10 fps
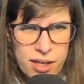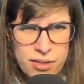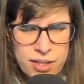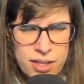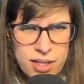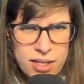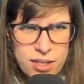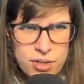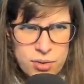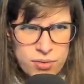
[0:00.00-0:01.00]
Because I think
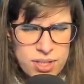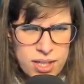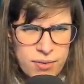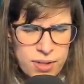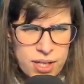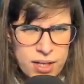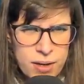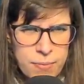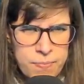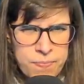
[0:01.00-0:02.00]
it... Don't you have to have like...
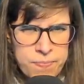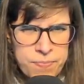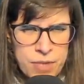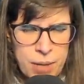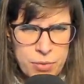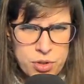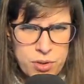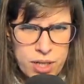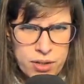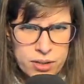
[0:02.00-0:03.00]
I'm not
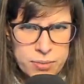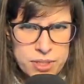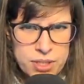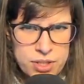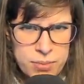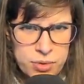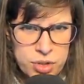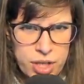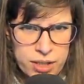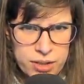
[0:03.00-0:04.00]
sure. Hang on. Let me just double
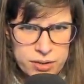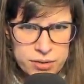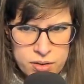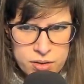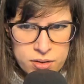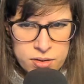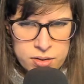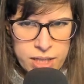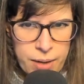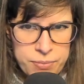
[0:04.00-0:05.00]
check.
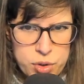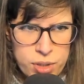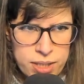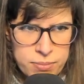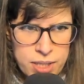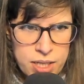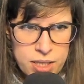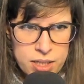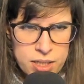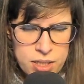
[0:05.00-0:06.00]
Yeah, so I can
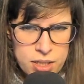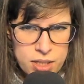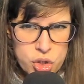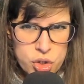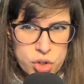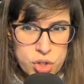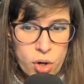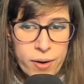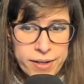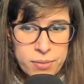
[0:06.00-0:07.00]
make...
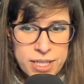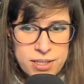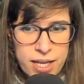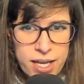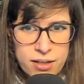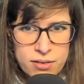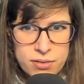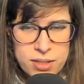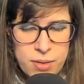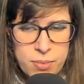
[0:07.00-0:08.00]
Oh, I can make
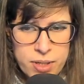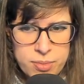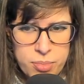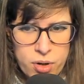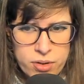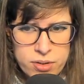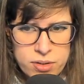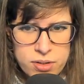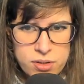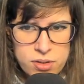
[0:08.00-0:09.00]
10 bars of
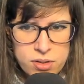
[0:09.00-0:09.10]
bronze.